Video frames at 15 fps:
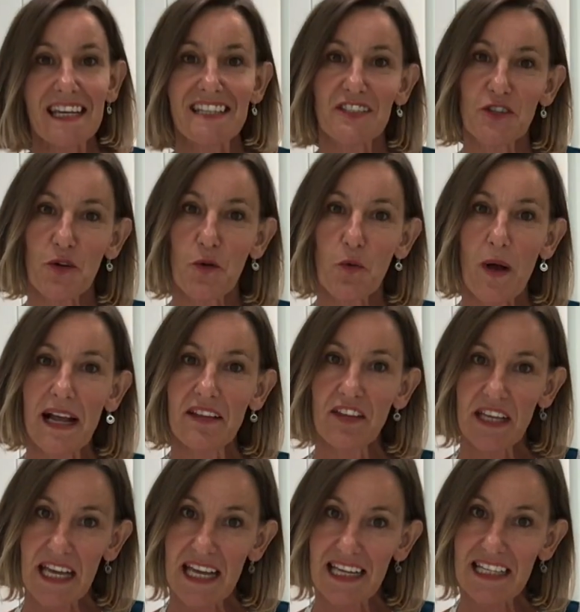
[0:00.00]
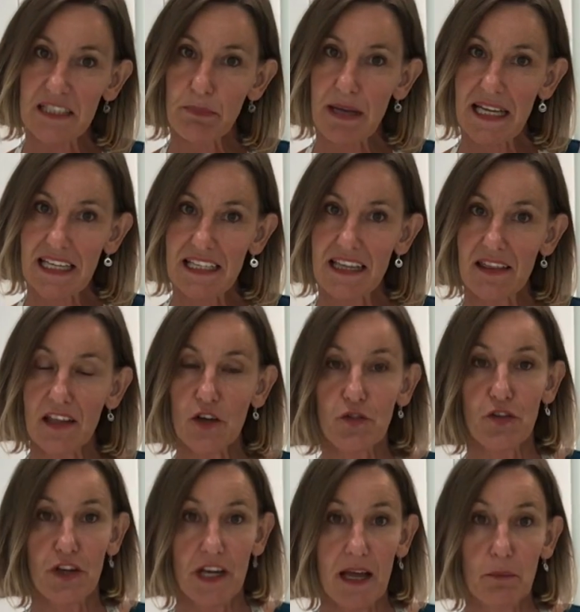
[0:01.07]
so while the cake is baking in the
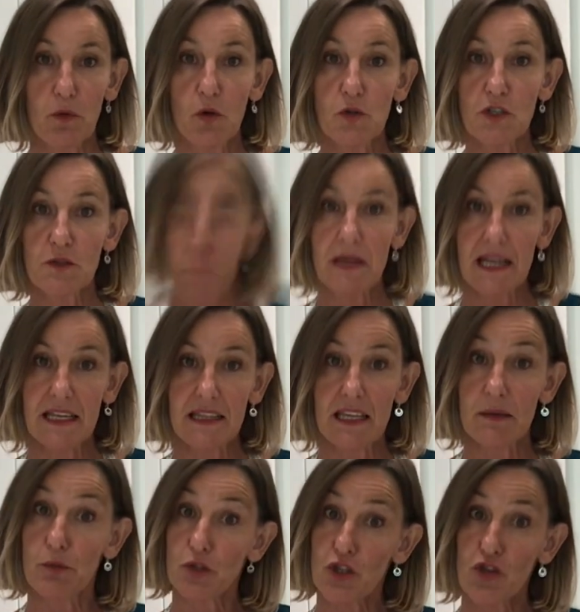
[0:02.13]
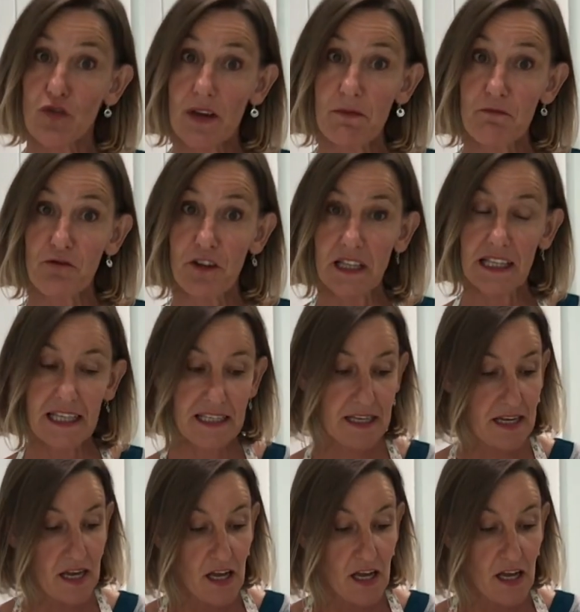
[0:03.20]
oven, I'm going to make the buttercream filling.